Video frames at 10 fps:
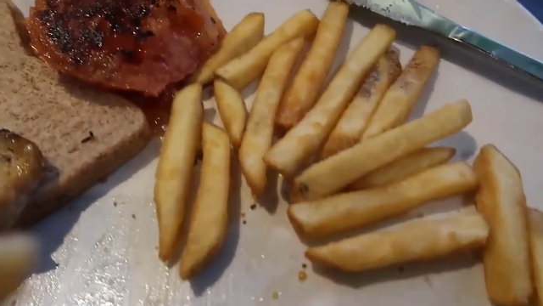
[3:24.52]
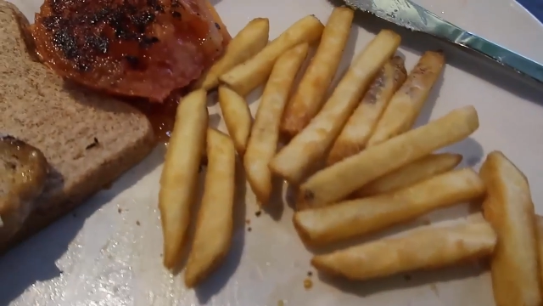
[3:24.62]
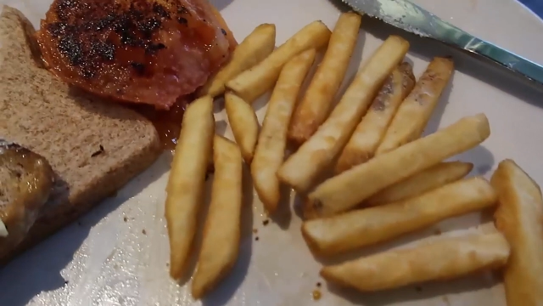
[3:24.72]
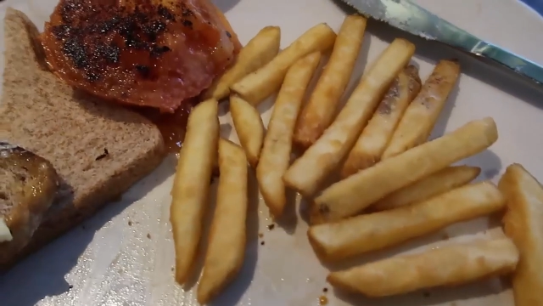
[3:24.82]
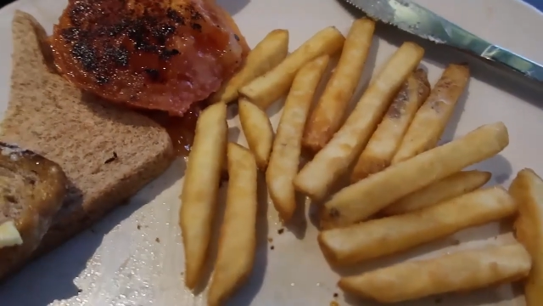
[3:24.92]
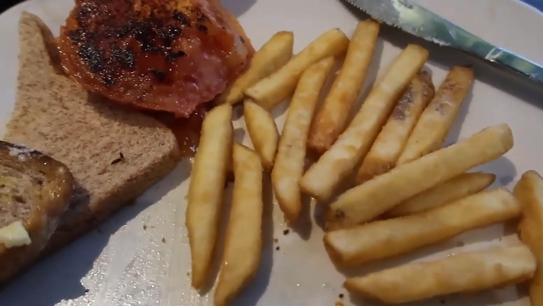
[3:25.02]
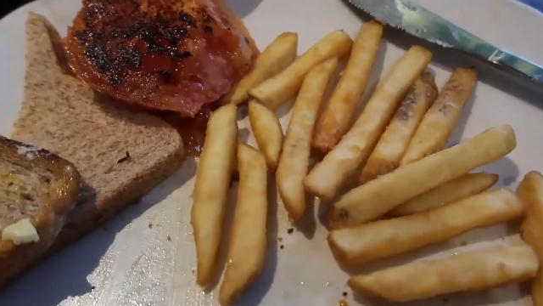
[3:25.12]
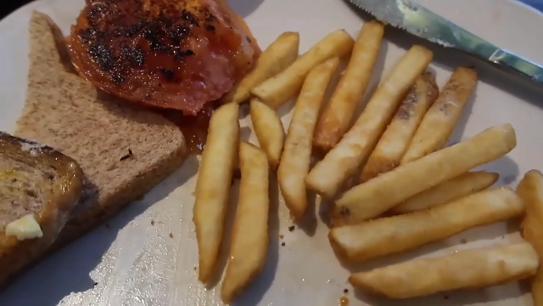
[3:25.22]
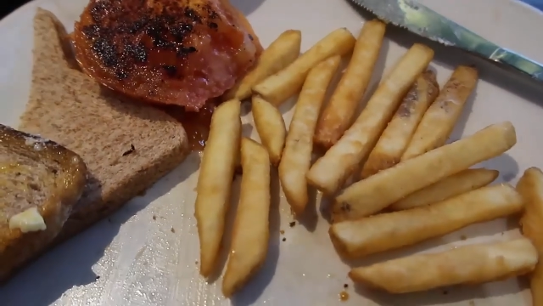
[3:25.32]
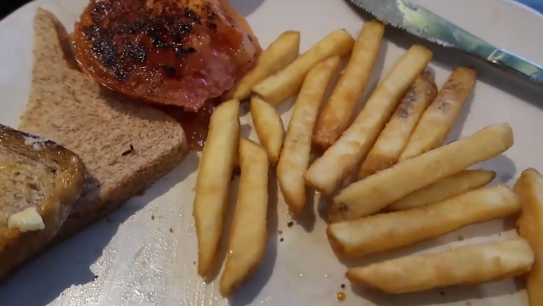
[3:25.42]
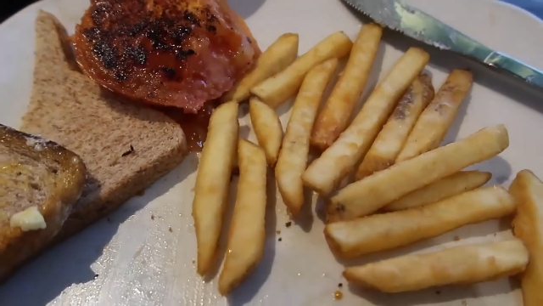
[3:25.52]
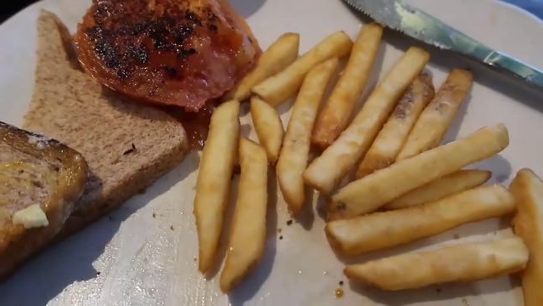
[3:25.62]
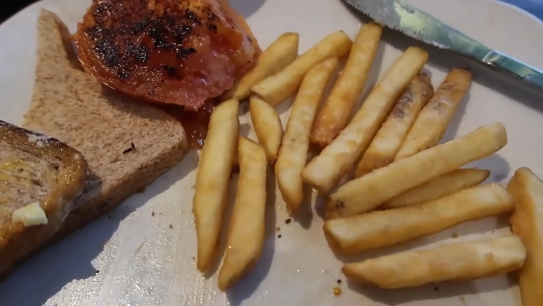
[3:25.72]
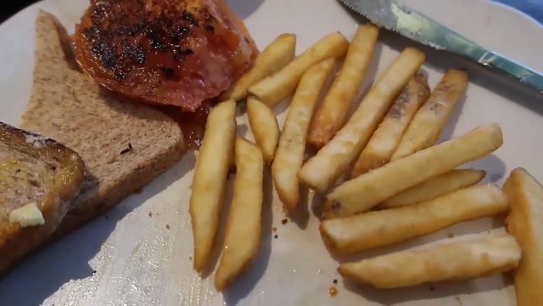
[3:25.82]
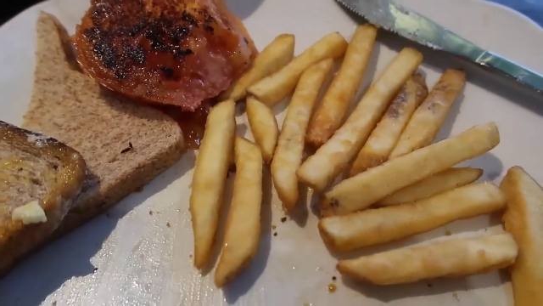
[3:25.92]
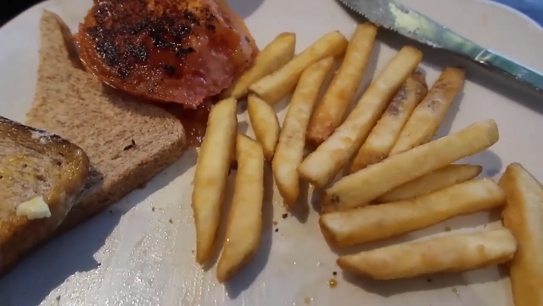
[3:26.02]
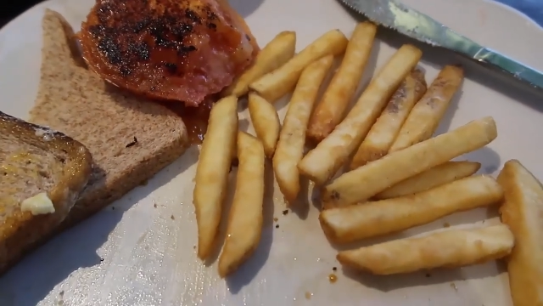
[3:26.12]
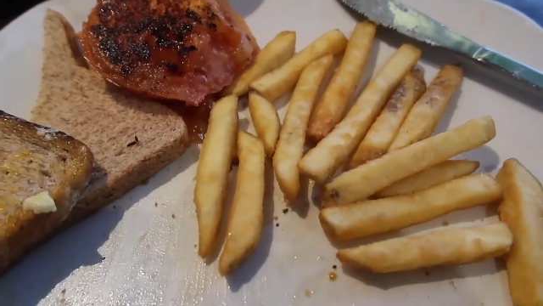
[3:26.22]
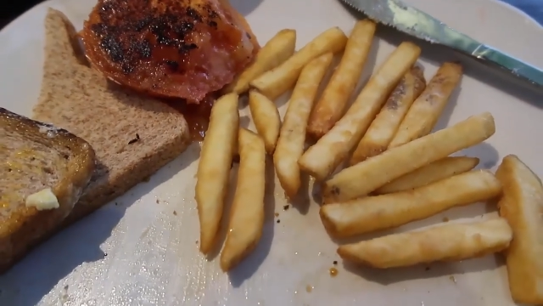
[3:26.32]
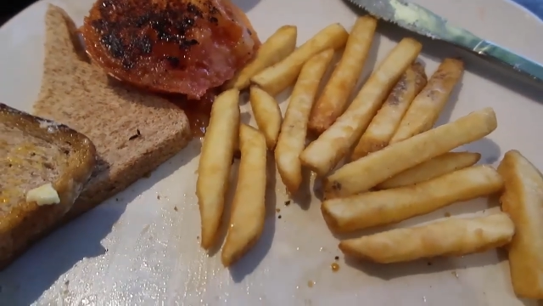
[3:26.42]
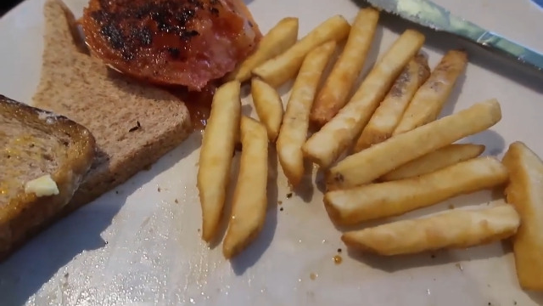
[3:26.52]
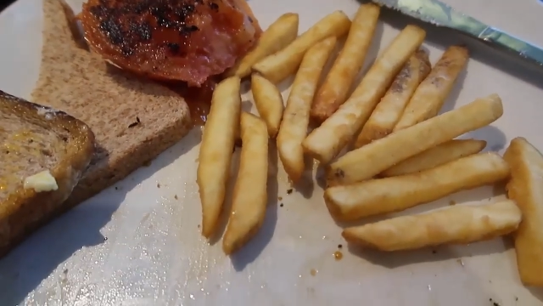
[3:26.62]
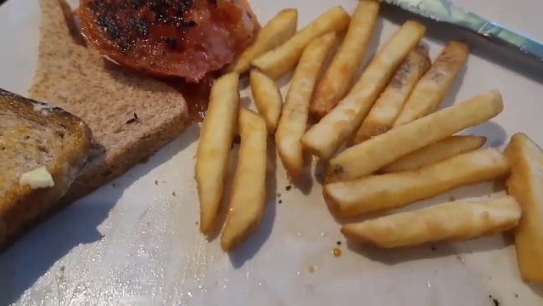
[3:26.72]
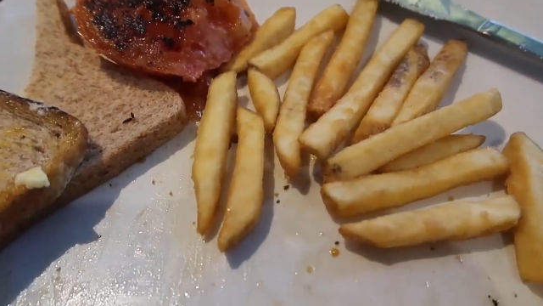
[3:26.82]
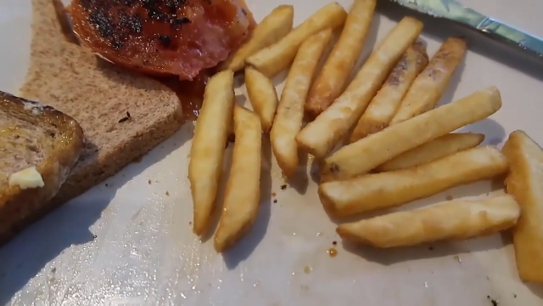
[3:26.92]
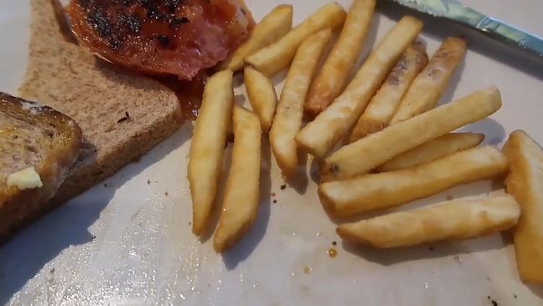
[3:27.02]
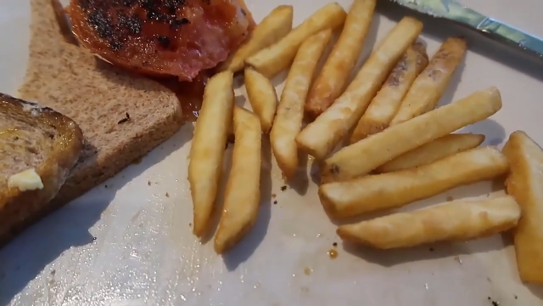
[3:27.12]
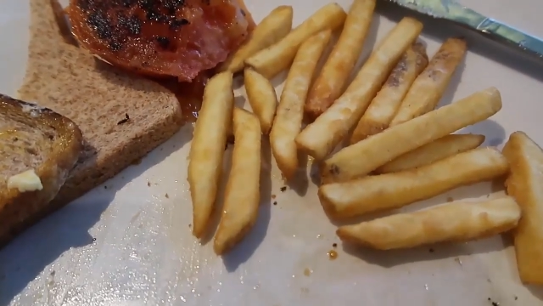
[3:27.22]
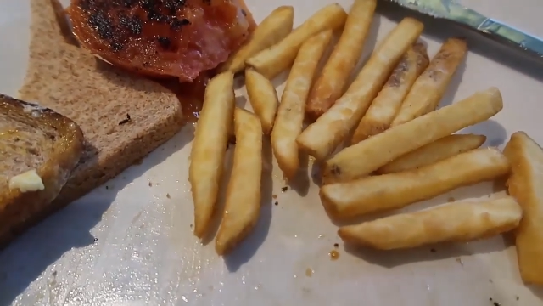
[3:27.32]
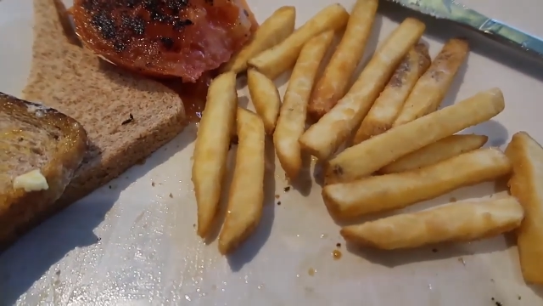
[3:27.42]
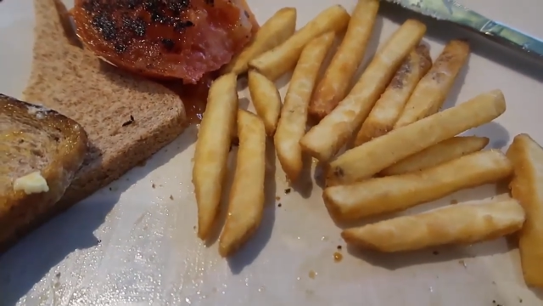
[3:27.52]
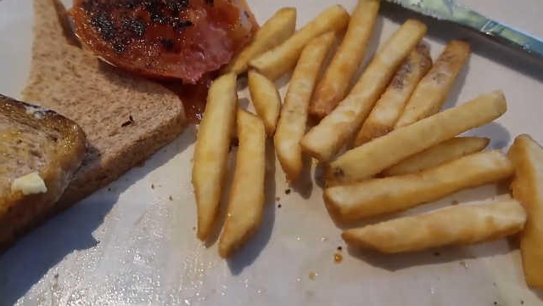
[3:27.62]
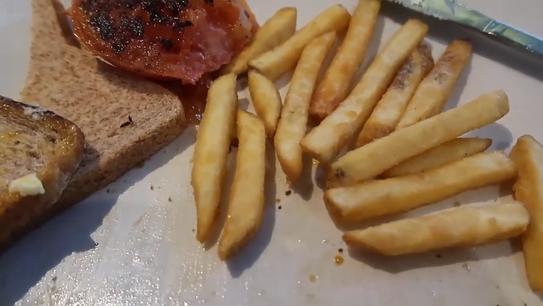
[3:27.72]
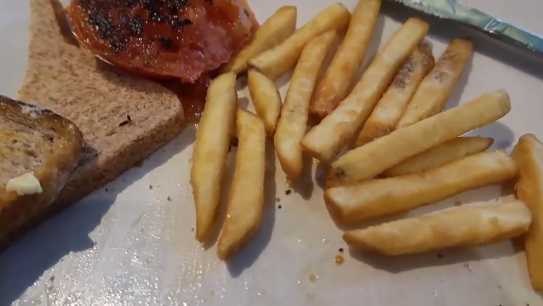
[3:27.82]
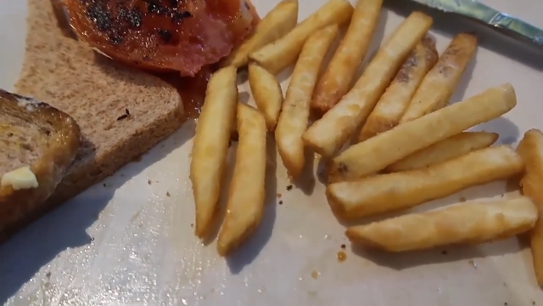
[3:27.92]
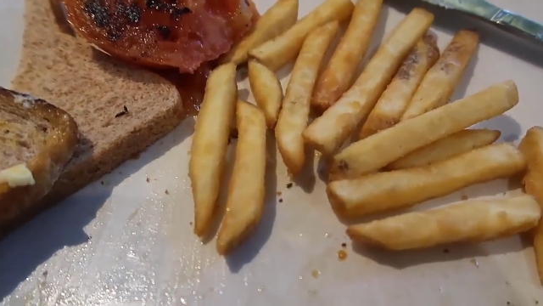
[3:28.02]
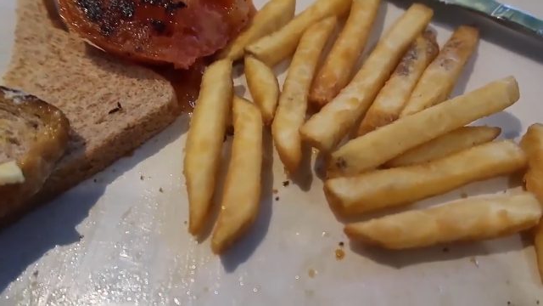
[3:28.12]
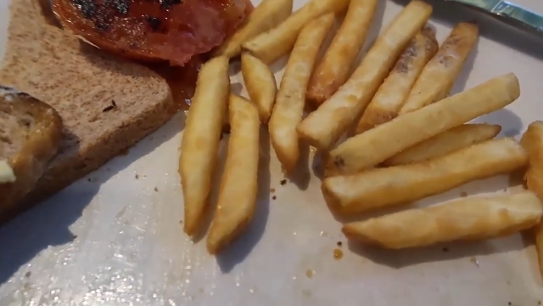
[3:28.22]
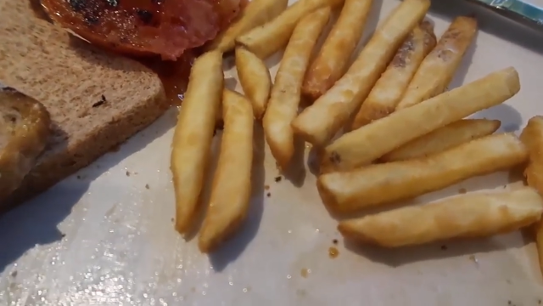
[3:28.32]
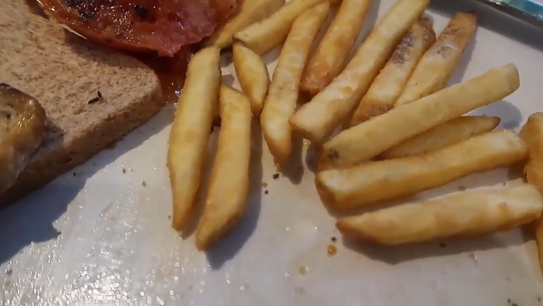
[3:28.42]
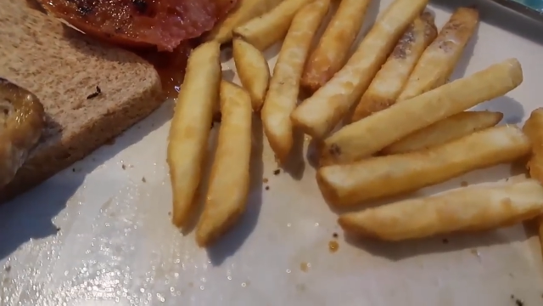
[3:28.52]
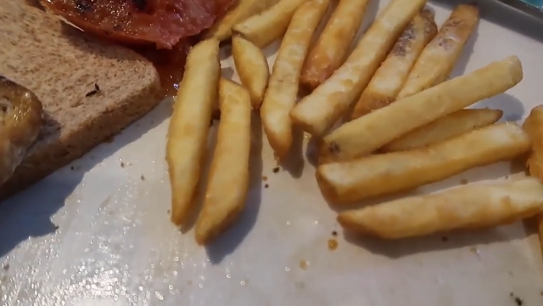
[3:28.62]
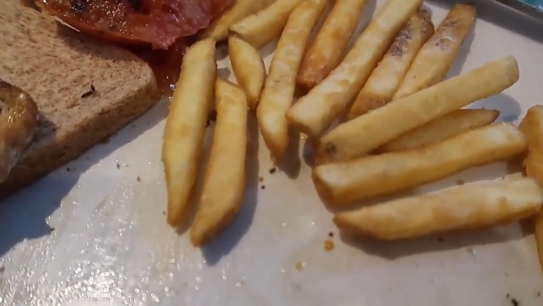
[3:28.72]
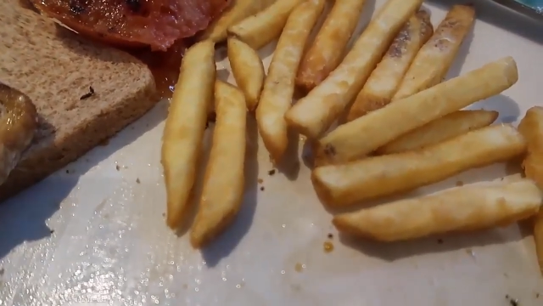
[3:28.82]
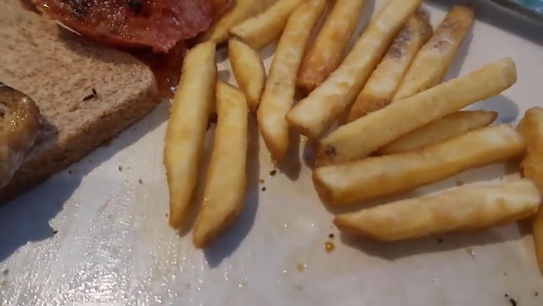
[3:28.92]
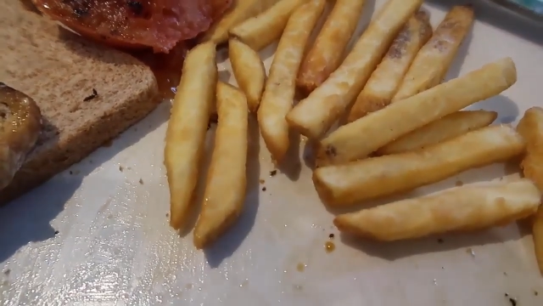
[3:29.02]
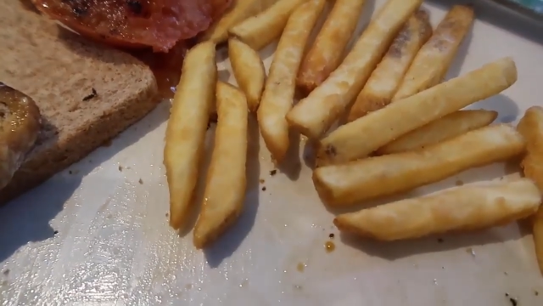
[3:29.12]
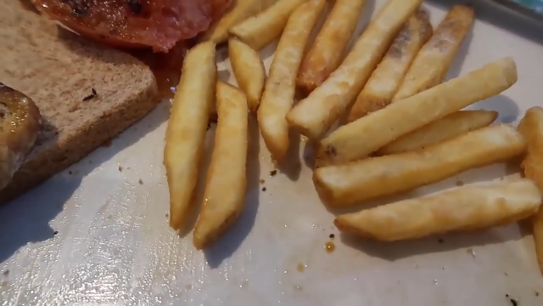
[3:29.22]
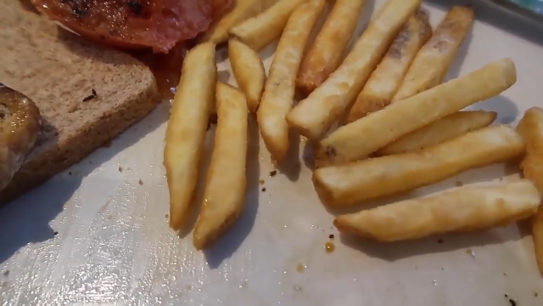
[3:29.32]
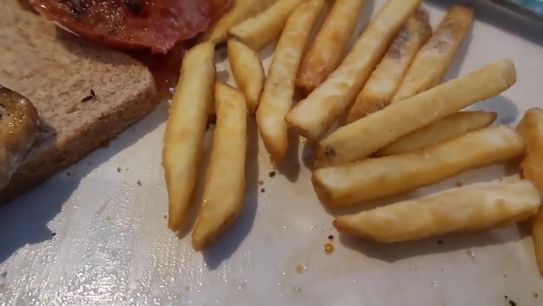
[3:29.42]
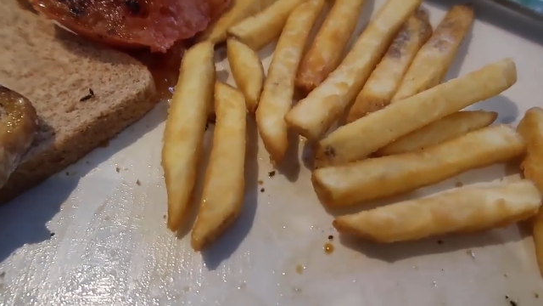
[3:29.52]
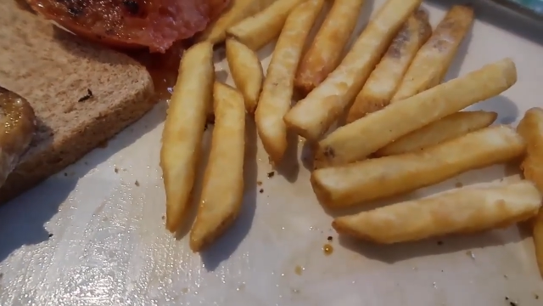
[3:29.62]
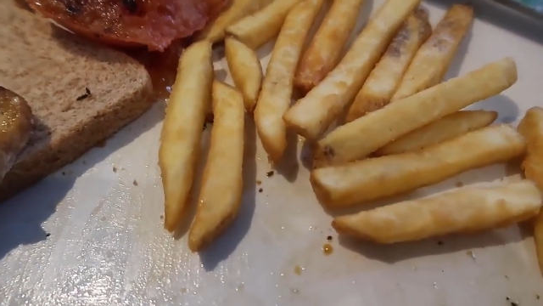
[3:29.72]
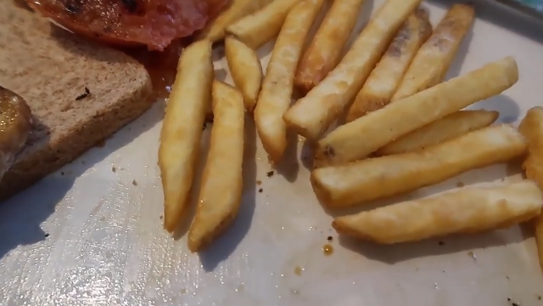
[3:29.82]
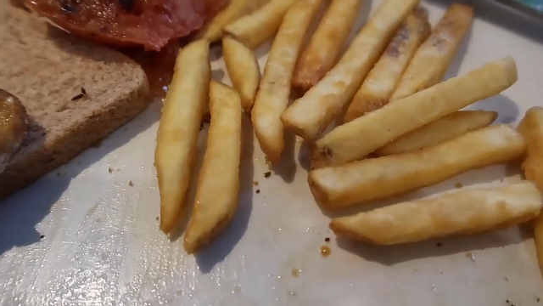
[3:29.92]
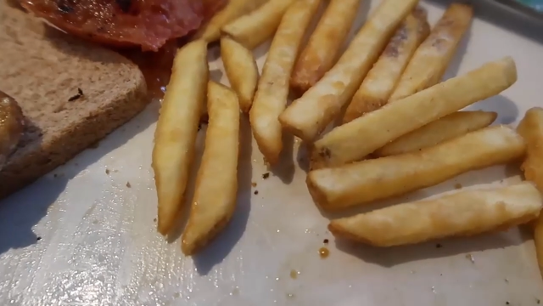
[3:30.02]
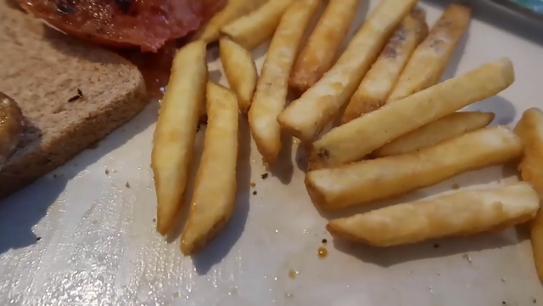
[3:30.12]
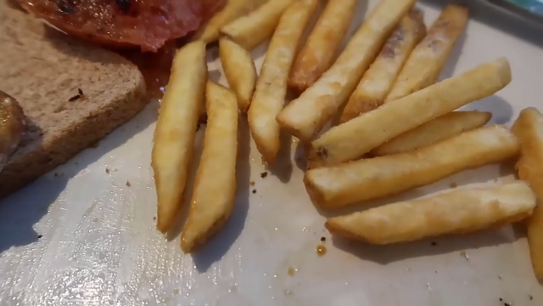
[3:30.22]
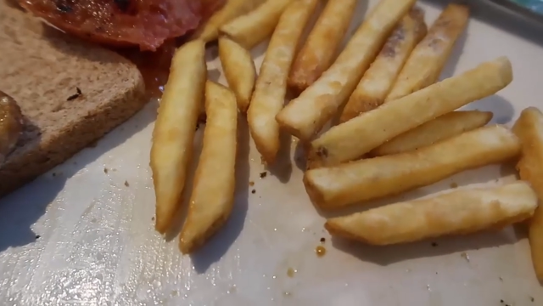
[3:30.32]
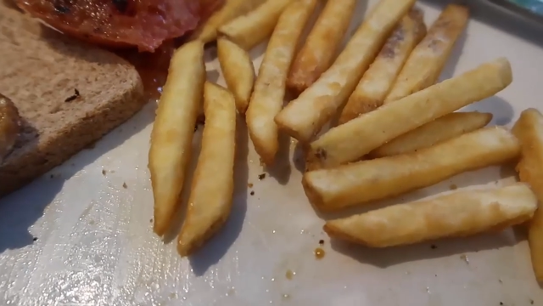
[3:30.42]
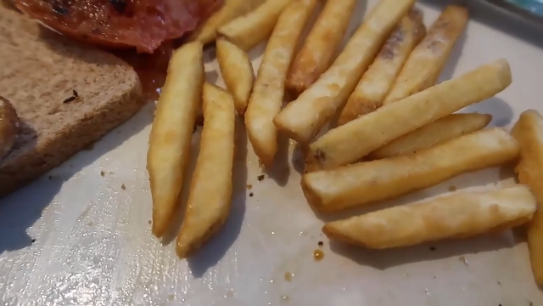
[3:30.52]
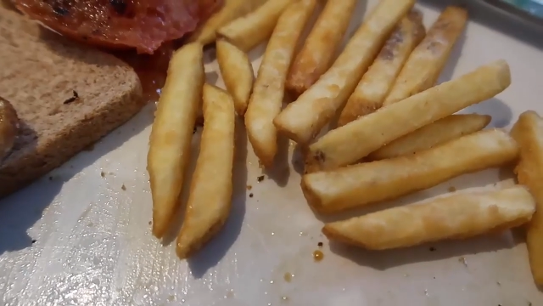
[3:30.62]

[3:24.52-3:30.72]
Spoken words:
Nobody's mouth can be seen.